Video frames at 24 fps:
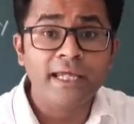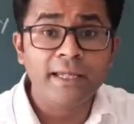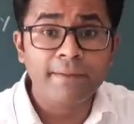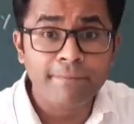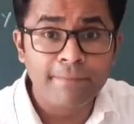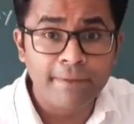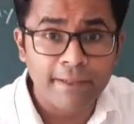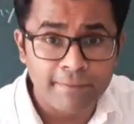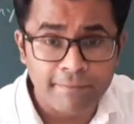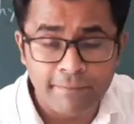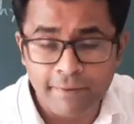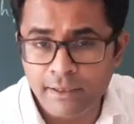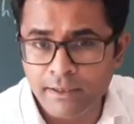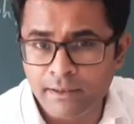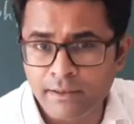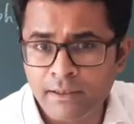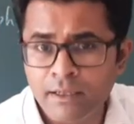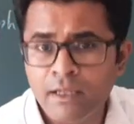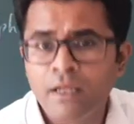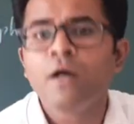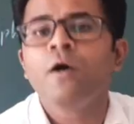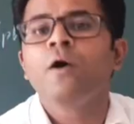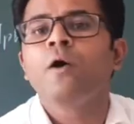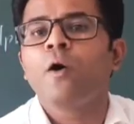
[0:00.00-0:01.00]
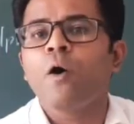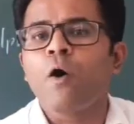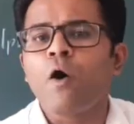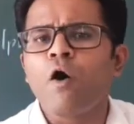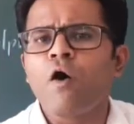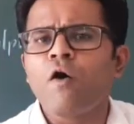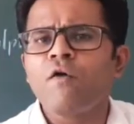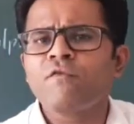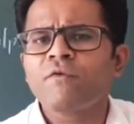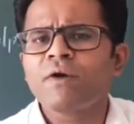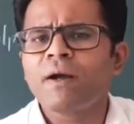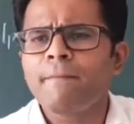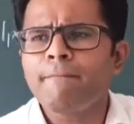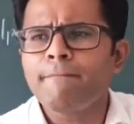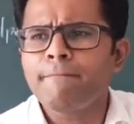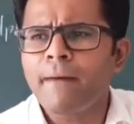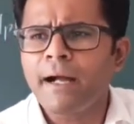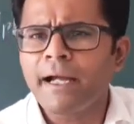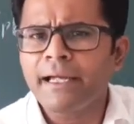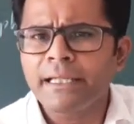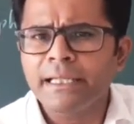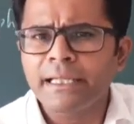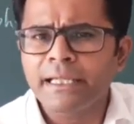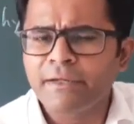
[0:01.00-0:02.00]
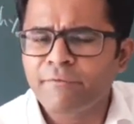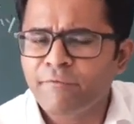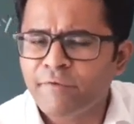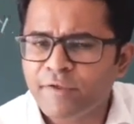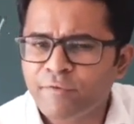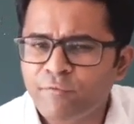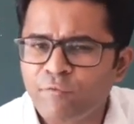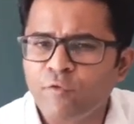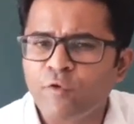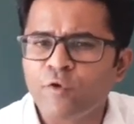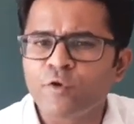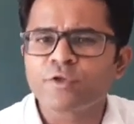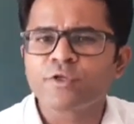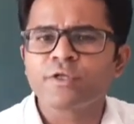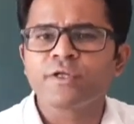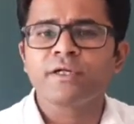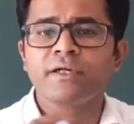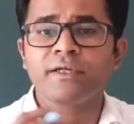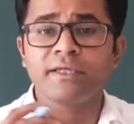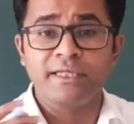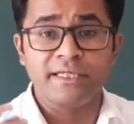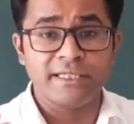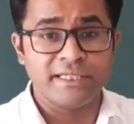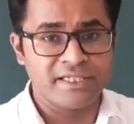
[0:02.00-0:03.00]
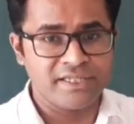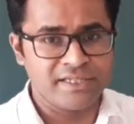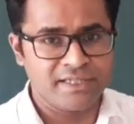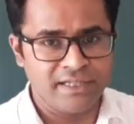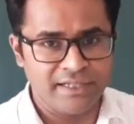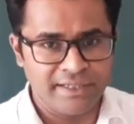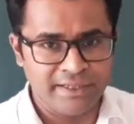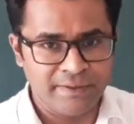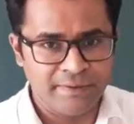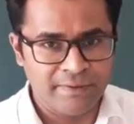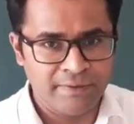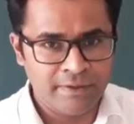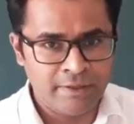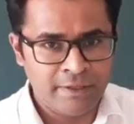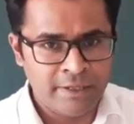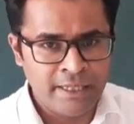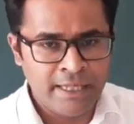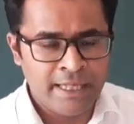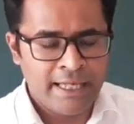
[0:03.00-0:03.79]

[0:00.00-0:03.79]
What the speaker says: capable of combining with water easily.